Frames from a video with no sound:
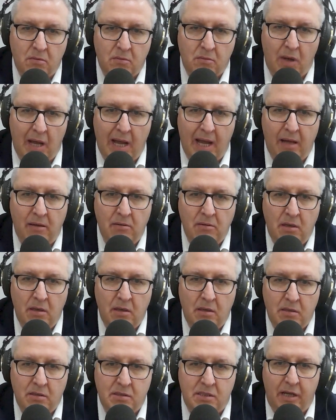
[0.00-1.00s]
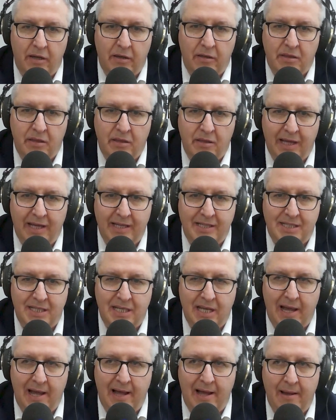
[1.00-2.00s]
Wow. So
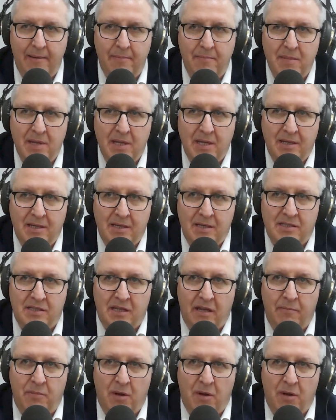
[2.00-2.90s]
so